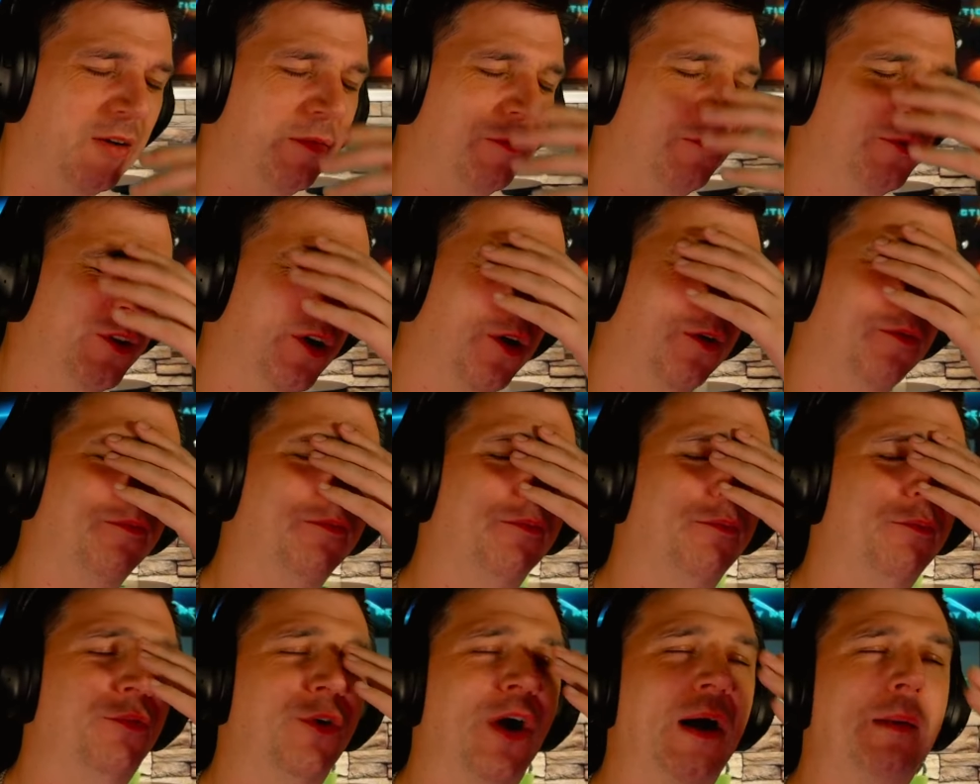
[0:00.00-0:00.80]
Yo,
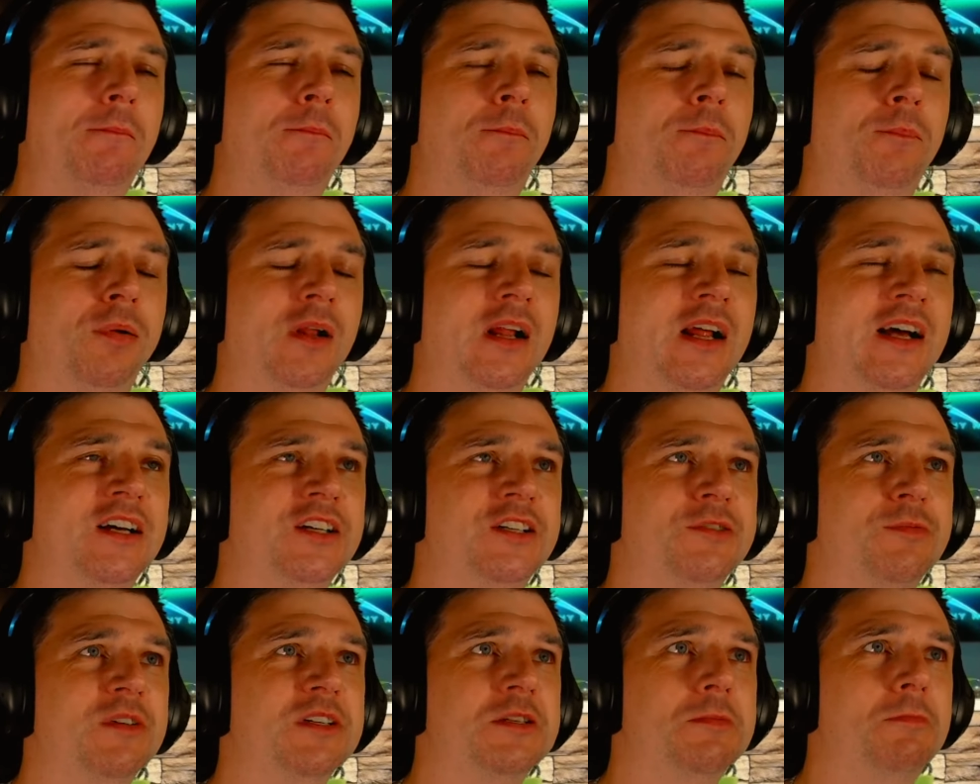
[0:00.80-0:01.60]
brand
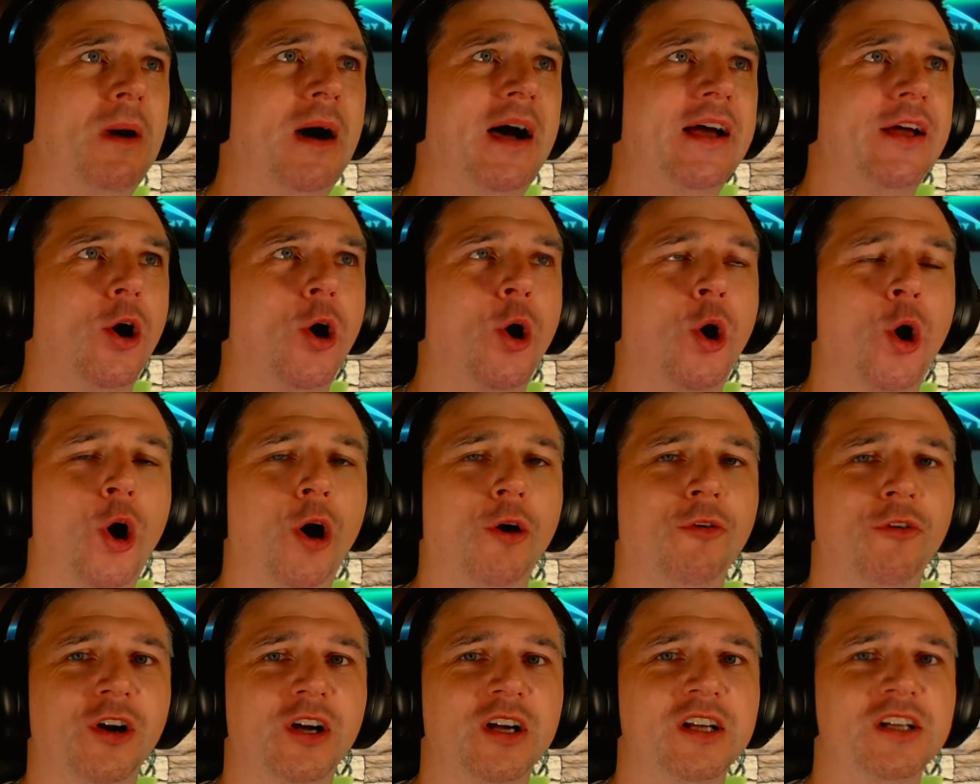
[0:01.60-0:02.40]
placements. My
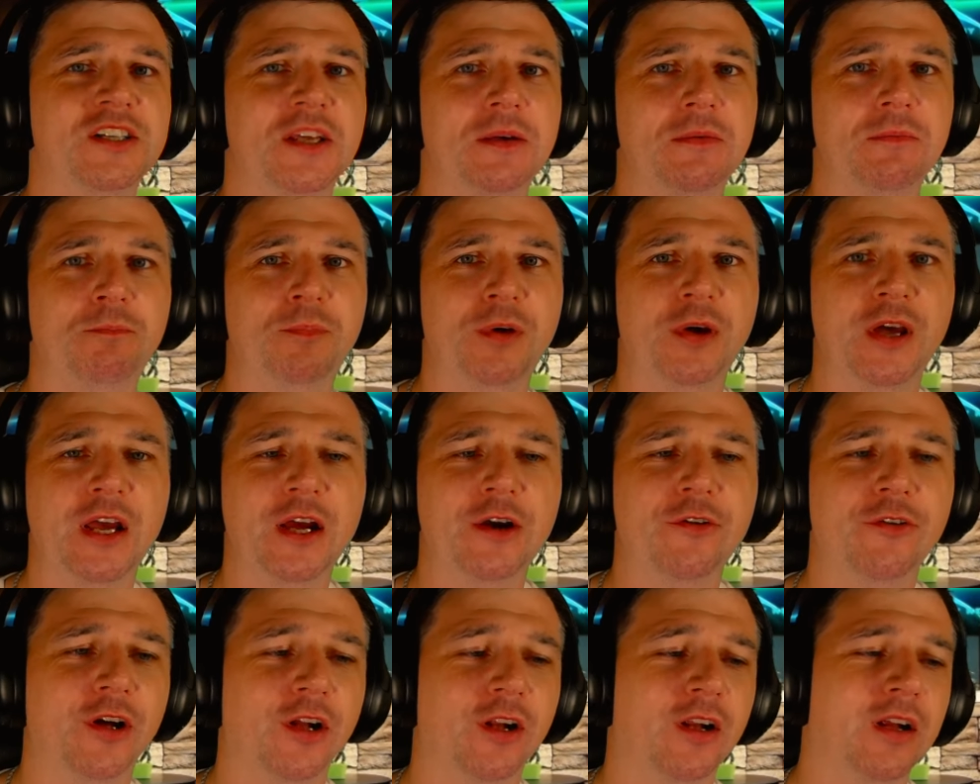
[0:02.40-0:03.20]
aura is
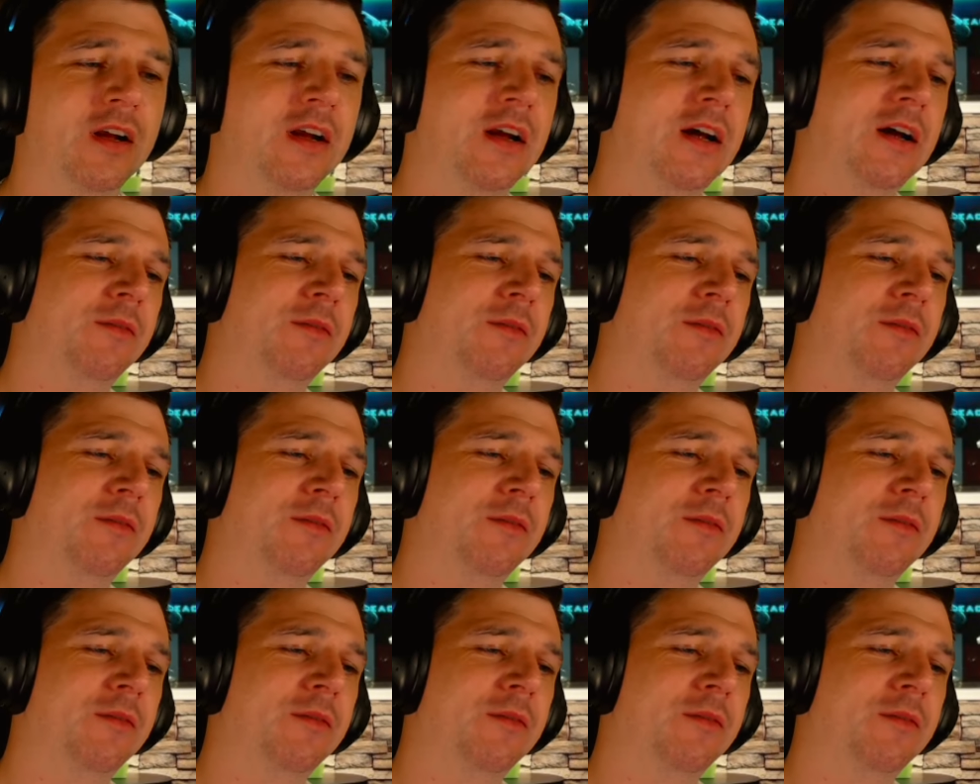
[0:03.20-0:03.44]
imperial.